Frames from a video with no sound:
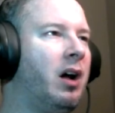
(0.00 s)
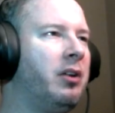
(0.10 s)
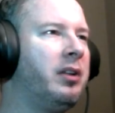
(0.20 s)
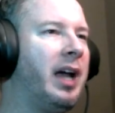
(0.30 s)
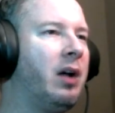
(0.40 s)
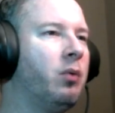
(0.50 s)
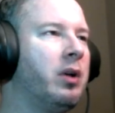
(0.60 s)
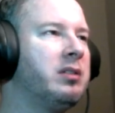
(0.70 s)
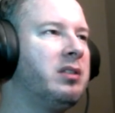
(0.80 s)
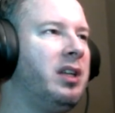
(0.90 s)
other than that
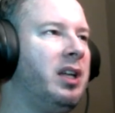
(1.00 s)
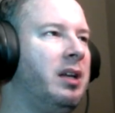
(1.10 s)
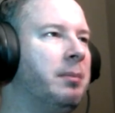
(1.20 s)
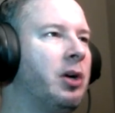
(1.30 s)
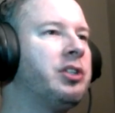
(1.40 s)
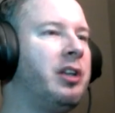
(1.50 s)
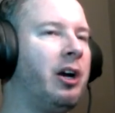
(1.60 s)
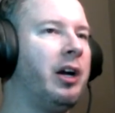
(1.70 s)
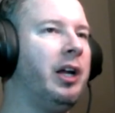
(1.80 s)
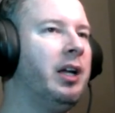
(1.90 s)
was the
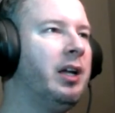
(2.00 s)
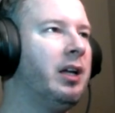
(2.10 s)
Mercenary,